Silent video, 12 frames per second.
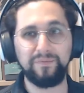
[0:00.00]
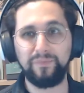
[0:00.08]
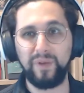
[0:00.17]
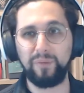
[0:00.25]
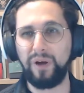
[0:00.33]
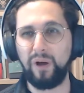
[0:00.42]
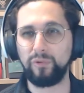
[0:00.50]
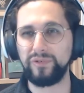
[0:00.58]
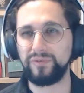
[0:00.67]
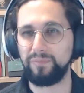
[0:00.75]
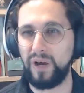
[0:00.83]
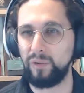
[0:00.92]

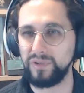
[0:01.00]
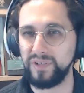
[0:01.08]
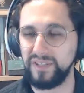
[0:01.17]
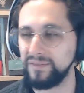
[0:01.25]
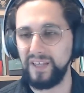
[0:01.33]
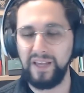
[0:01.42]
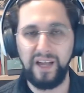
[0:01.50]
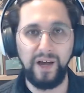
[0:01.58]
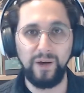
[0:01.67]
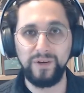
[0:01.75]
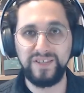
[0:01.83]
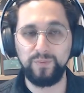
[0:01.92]

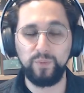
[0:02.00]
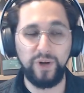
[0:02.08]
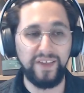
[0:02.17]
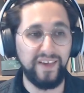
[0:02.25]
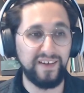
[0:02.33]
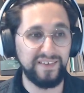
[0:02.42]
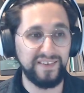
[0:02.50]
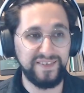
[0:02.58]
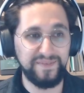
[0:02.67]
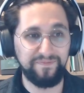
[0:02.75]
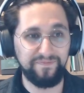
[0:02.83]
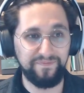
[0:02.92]
how his brother is
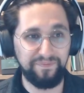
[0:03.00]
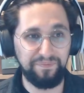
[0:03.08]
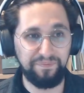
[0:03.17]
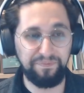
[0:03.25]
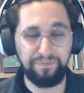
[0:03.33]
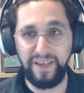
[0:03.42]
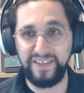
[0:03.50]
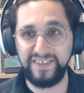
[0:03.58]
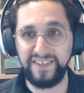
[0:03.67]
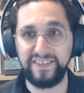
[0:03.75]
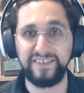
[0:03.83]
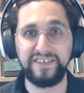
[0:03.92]

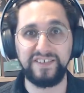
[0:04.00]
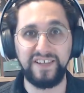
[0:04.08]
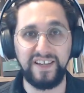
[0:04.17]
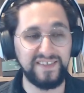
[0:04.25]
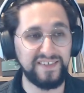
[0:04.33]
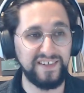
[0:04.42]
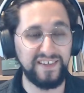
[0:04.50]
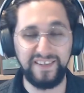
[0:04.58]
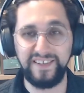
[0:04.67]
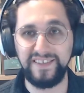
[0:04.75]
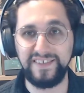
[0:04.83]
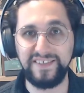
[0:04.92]
basically just in
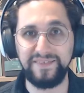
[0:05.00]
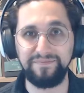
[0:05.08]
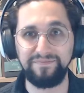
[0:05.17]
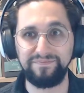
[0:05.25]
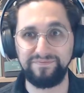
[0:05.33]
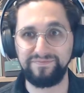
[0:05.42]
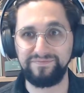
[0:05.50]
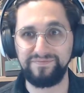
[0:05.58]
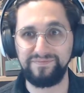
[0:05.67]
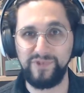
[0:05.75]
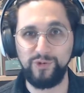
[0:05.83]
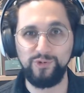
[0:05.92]
his
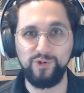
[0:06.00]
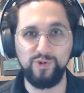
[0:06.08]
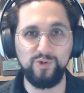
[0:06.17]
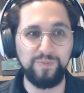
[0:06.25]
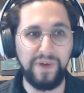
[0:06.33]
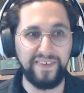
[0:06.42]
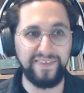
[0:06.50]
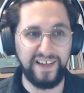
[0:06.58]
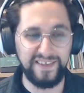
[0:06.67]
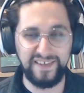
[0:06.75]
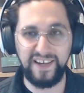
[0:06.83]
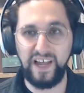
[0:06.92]
room and
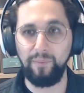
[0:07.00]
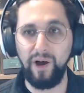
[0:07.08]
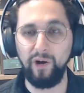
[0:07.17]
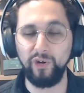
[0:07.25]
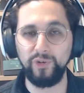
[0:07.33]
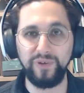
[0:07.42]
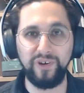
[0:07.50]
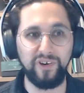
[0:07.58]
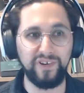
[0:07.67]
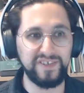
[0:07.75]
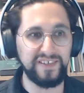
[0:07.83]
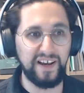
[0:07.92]
doesn't come out
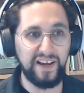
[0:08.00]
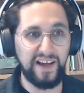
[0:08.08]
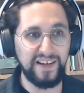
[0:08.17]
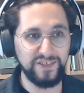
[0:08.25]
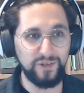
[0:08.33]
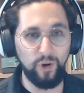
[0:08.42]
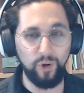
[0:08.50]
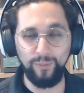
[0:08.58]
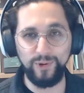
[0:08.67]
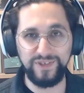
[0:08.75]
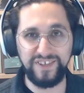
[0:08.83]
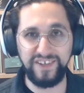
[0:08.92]
because Nagash
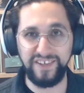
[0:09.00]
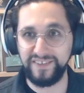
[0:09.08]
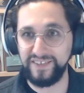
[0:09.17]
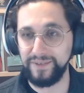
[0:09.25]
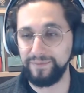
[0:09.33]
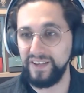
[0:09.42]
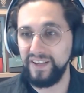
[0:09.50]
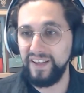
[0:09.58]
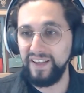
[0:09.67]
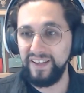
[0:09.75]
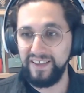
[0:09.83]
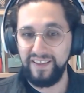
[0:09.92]
almost killed him.
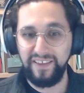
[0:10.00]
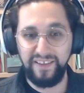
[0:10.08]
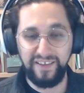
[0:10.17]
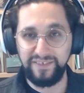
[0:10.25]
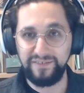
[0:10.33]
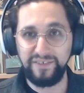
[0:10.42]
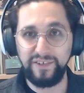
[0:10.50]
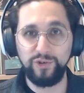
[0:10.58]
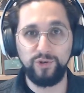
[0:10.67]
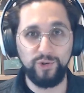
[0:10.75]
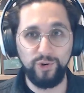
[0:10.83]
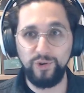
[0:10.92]

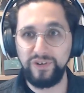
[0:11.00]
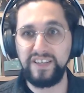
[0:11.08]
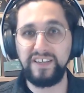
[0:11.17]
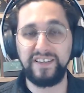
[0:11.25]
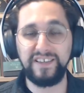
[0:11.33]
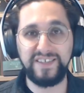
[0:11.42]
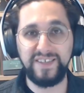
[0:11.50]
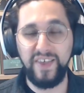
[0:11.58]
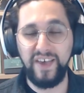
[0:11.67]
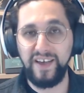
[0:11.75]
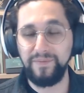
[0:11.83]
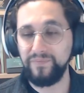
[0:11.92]
Grumni is
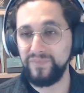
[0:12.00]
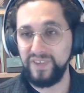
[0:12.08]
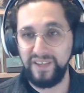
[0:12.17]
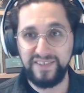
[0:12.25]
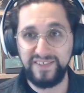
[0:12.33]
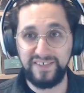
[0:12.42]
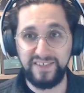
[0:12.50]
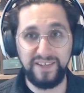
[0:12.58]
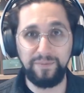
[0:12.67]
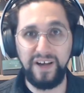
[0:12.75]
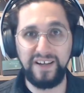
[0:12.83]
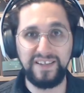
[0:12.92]
there,
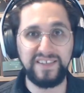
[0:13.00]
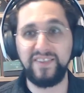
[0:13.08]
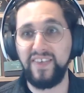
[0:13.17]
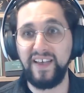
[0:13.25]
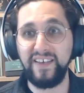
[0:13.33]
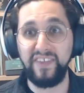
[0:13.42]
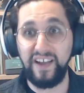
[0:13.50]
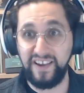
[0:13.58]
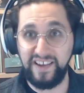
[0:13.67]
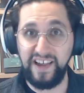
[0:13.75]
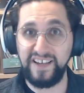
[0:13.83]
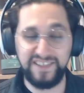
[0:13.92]
Sigmar is there,
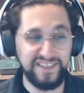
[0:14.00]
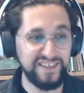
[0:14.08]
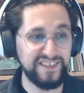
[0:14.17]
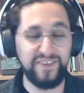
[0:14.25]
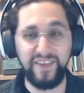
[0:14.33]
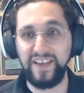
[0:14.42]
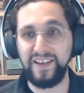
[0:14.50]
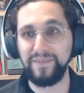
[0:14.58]
Nagash is there.